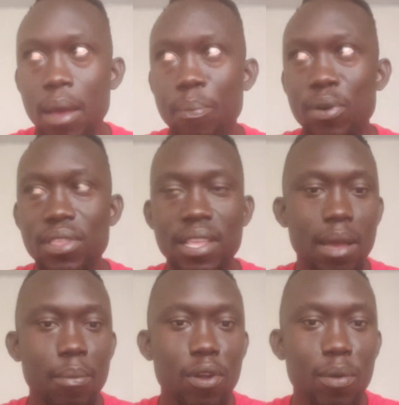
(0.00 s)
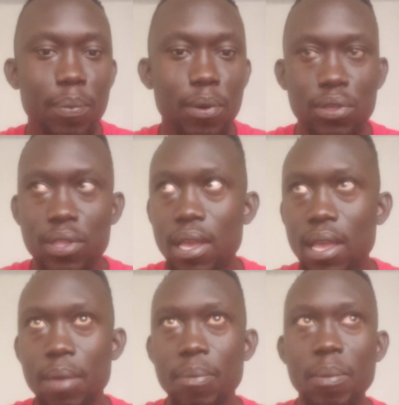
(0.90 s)
posting a blog post,
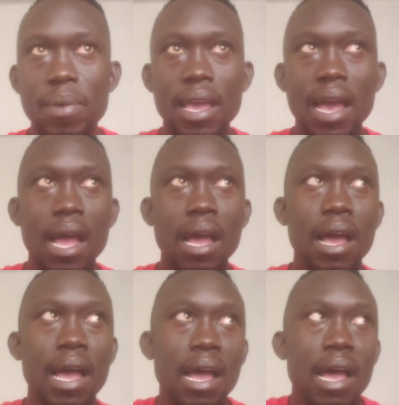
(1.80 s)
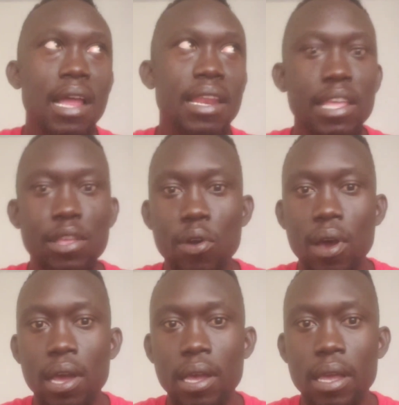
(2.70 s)
maybe adding
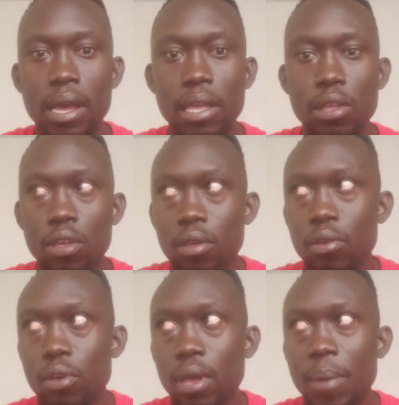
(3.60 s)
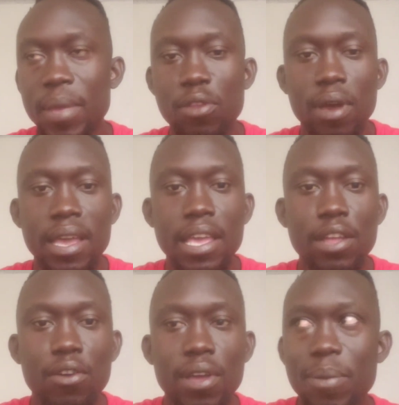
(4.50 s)
your
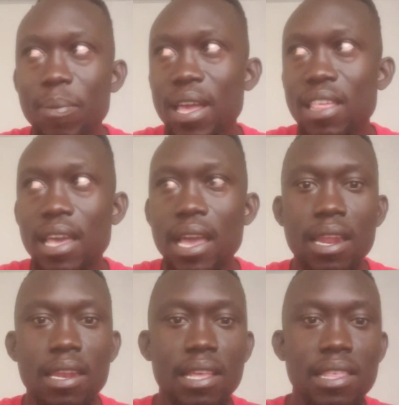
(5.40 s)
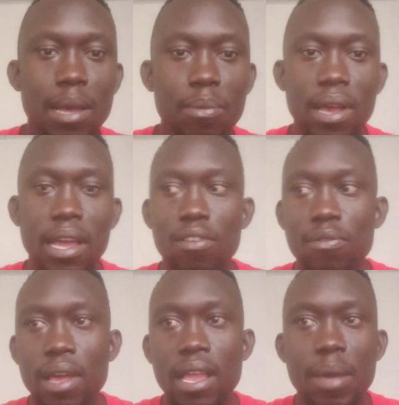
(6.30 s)
hero image, editing some kind
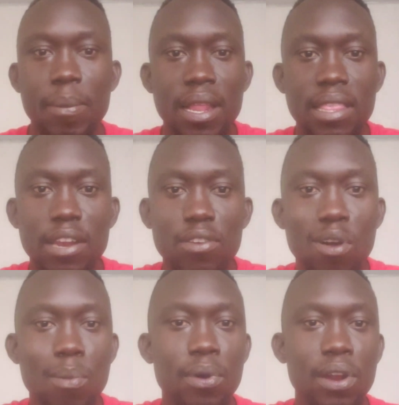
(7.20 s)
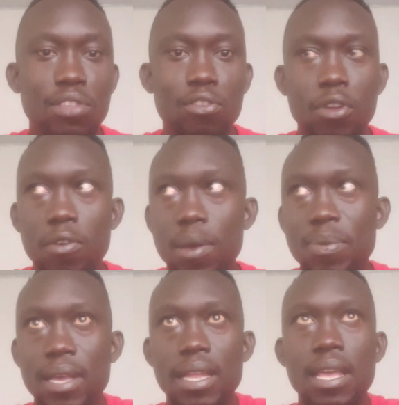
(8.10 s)
of elements and components on your
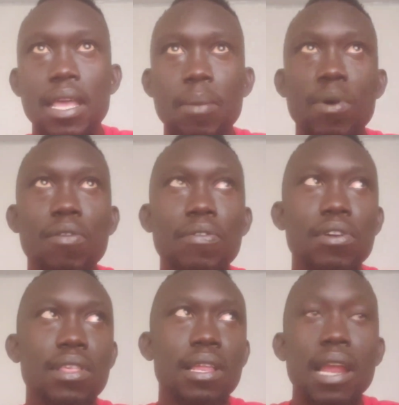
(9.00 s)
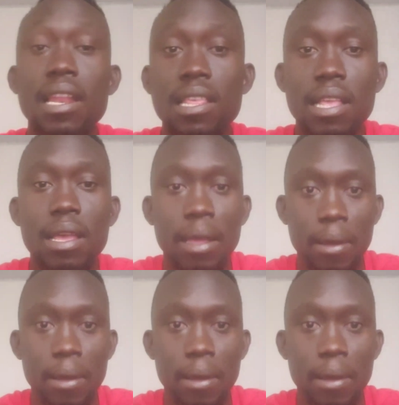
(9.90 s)
website. But of course, that's